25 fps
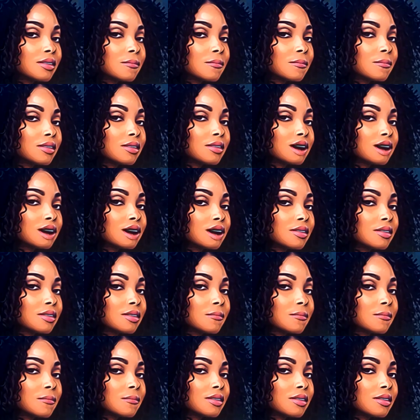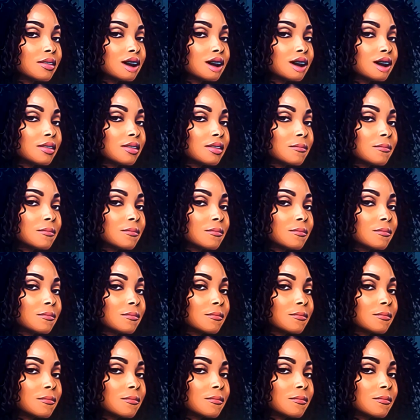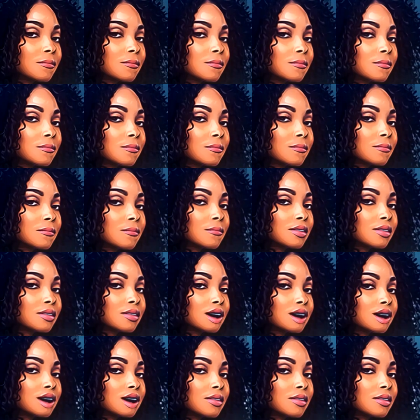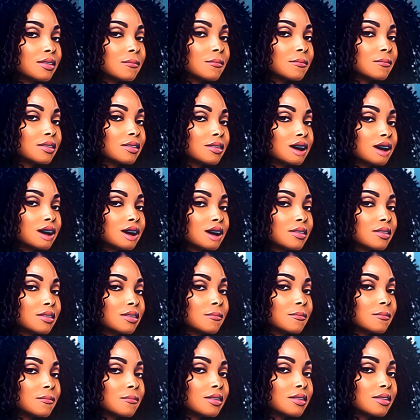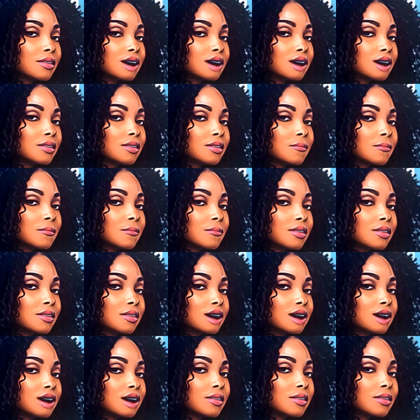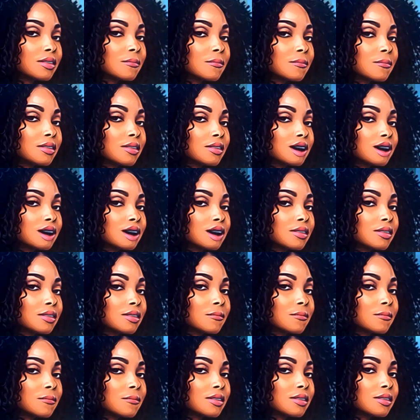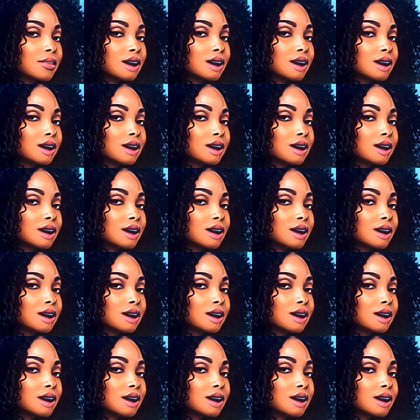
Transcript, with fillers: Dr. Pepper is visiting with them, and Lindy tells her that she's still learning, you know, how not to be so defensive.